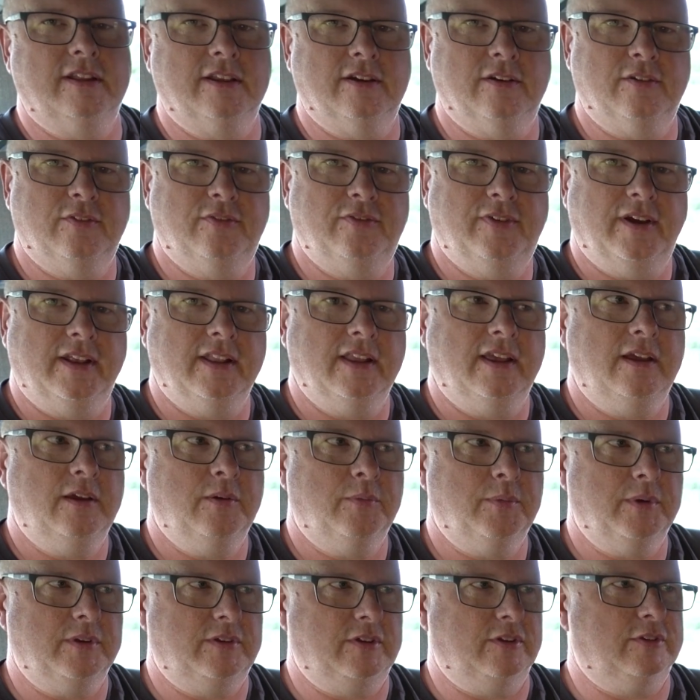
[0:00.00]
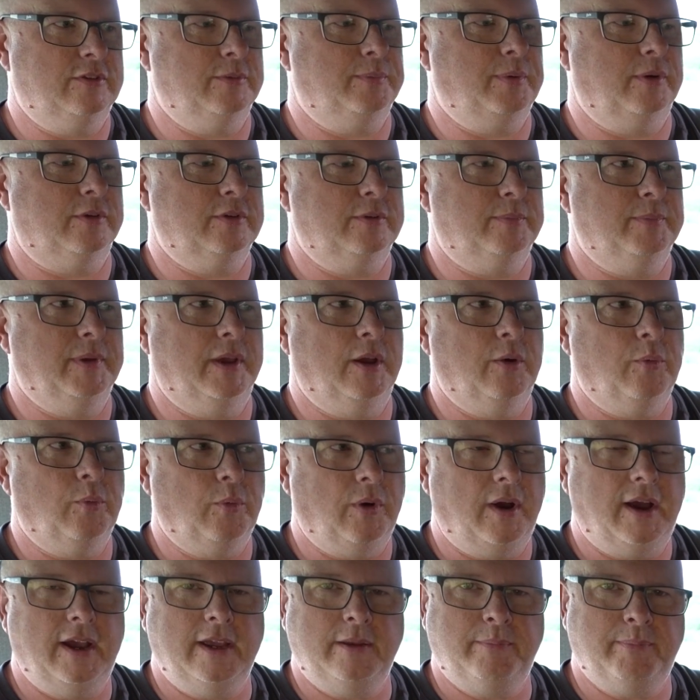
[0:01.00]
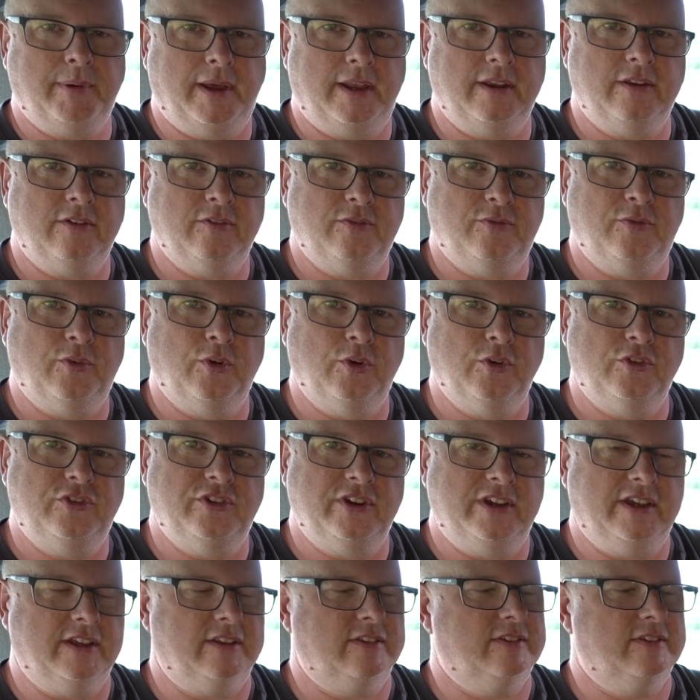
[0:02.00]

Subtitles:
little fella, which is supposed to be a wideband 4G